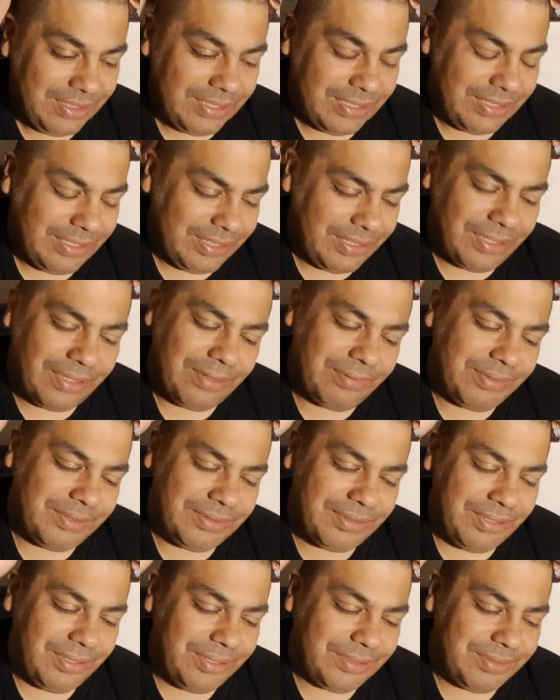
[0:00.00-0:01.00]
And then other
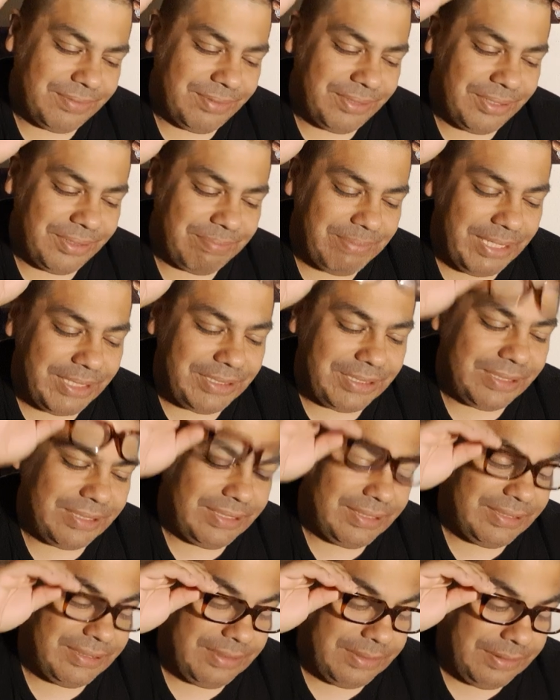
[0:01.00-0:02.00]
others I wanted to
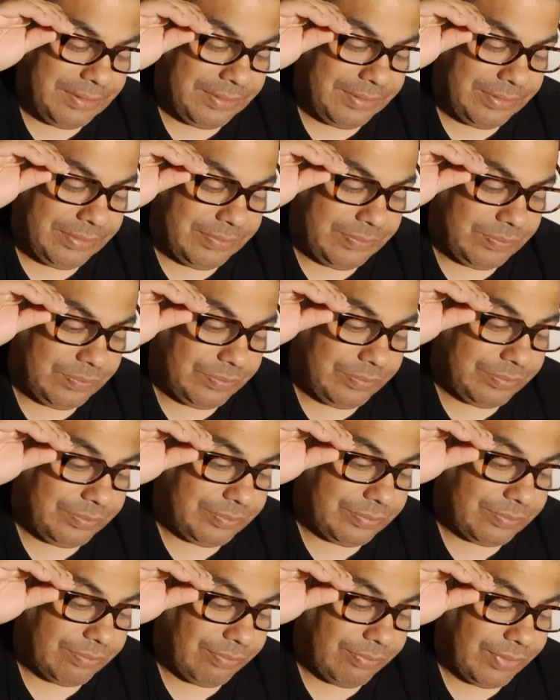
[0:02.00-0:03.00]

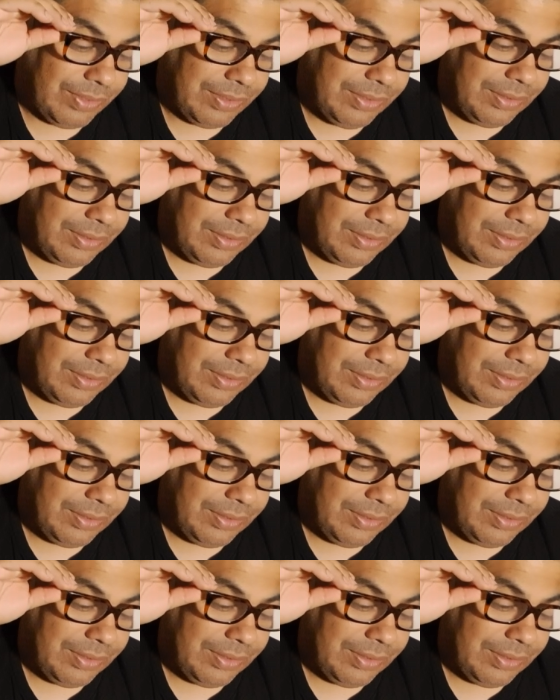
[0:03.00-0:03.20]
mention,